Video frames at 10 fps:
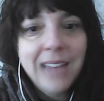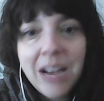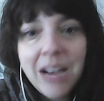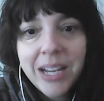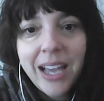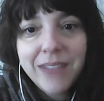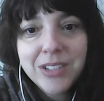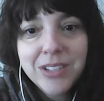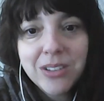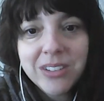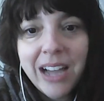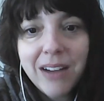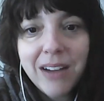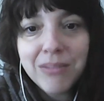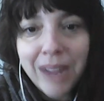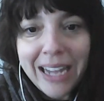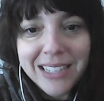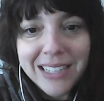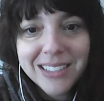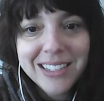now I have to learn how to
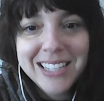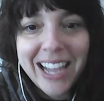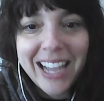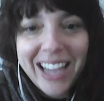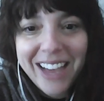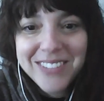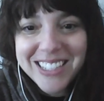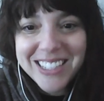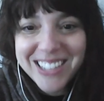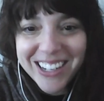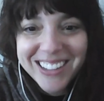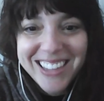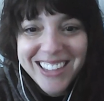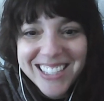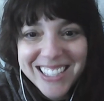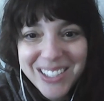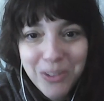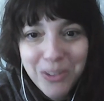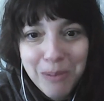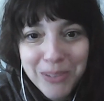write because I have to turn this
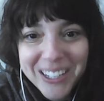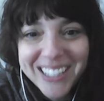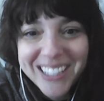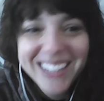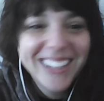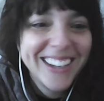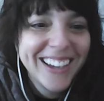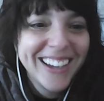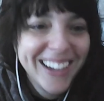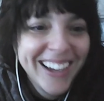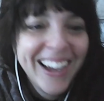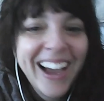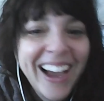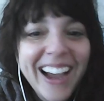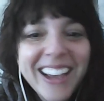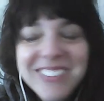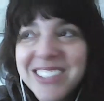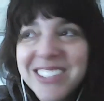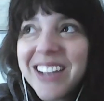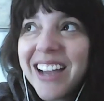into a book. I have
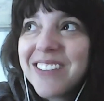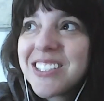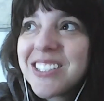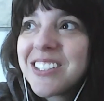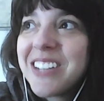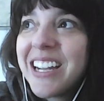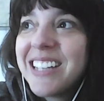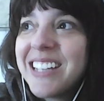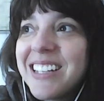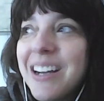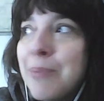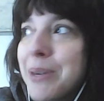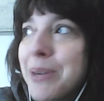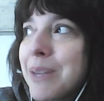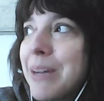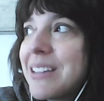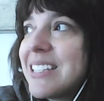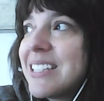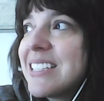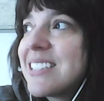to create a book
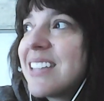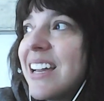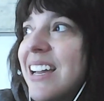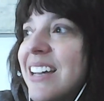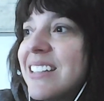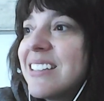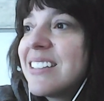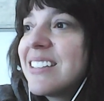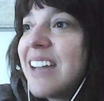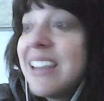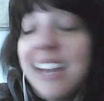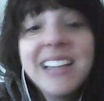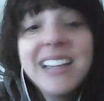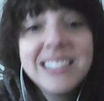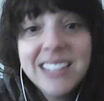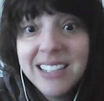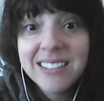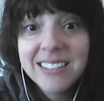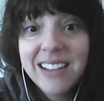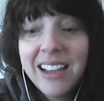about this. And then I
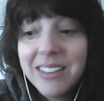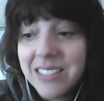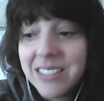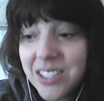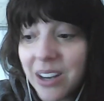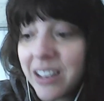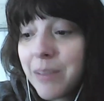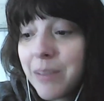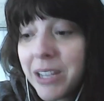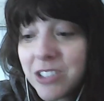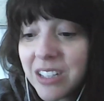did. I started my